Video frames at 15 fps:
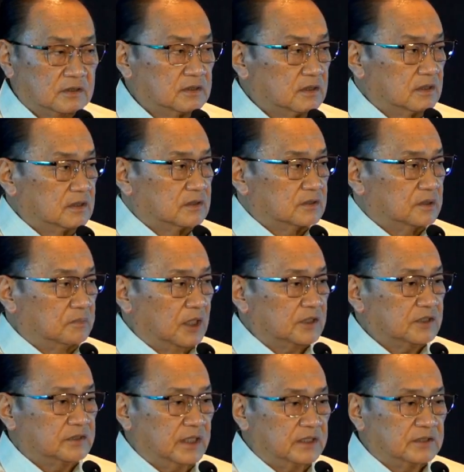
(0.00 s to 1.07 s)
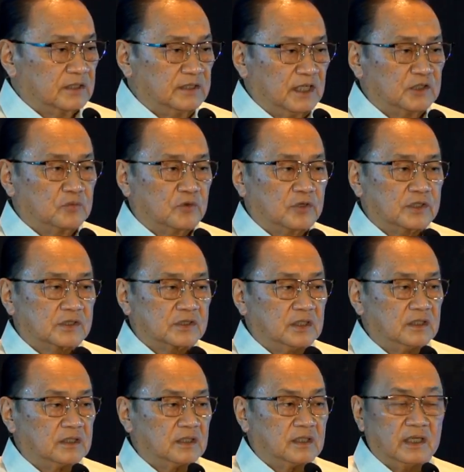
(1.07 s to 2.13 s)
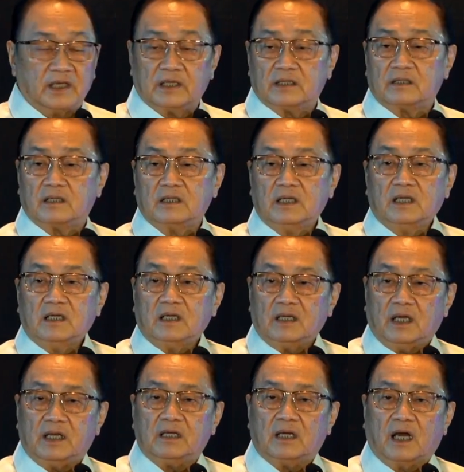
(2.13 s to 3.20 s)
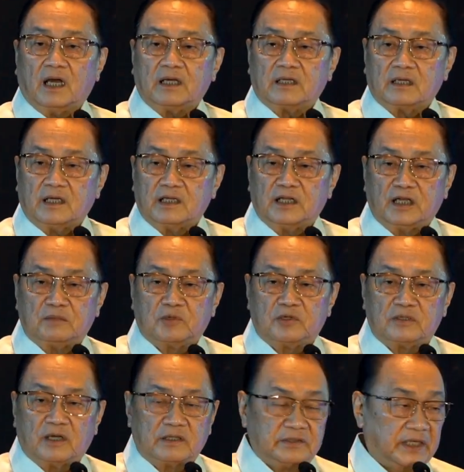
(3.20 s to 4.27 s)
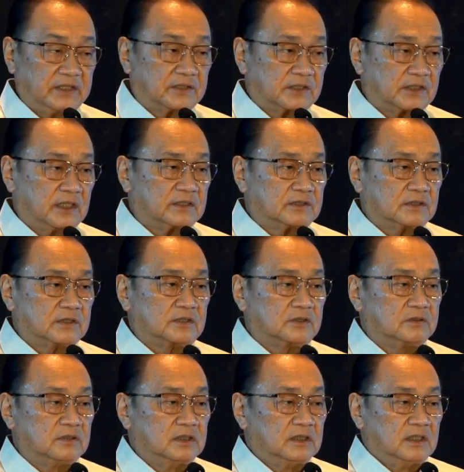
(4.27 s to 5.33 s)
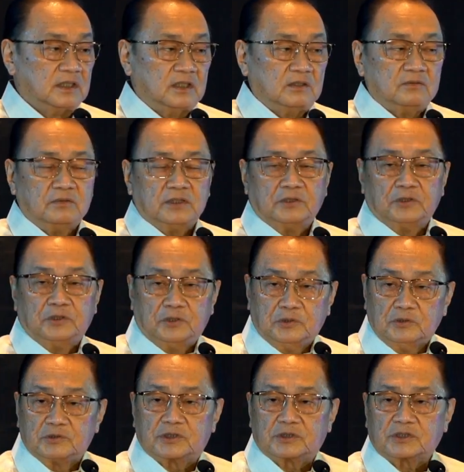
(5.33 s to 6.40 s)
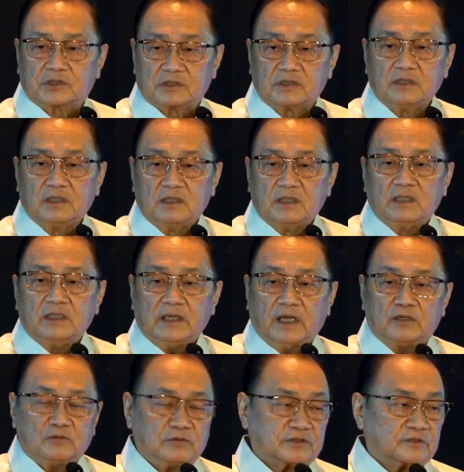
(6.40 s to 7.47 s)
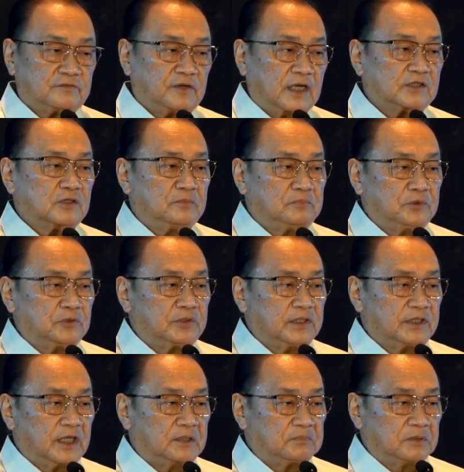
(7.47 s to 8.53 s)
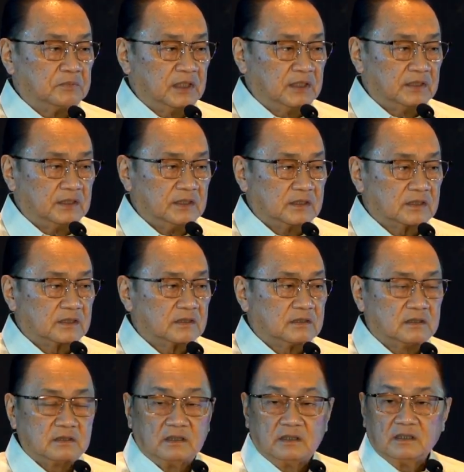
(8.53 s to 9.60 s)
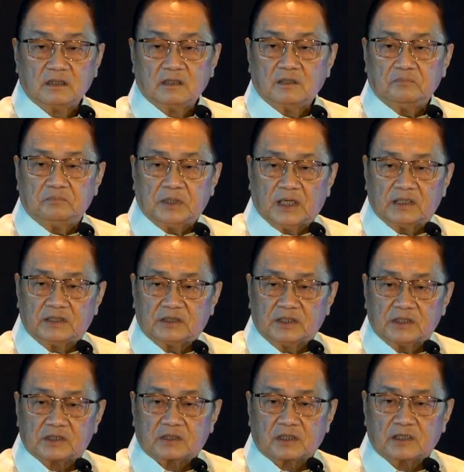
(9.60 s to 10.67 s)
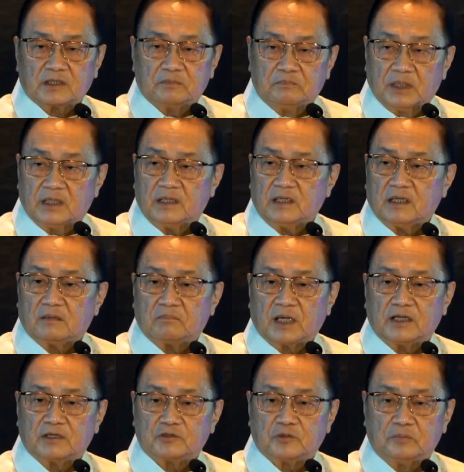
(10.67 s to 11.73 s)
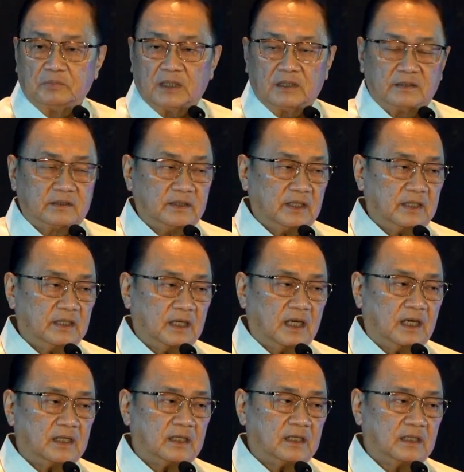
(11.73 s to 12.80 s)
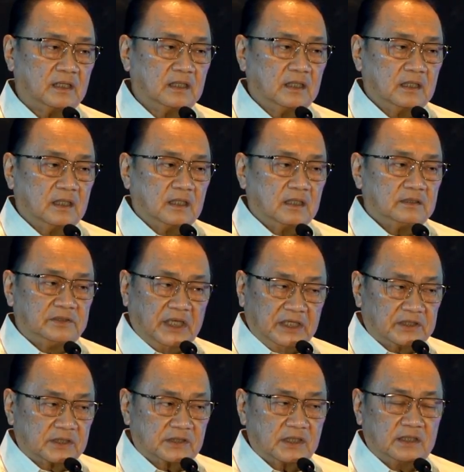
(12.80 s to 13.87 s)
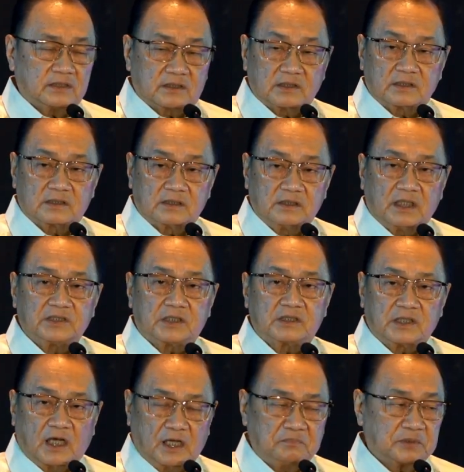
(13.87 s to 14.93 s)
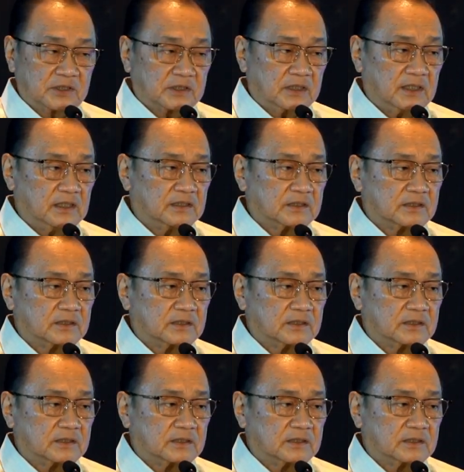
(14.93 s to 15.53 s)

robust data networks and AI-enabled data centers with huge and ultra-fast computing capabilities. PLDT is currently building and planning to build AI data centers, not just hyperscalers.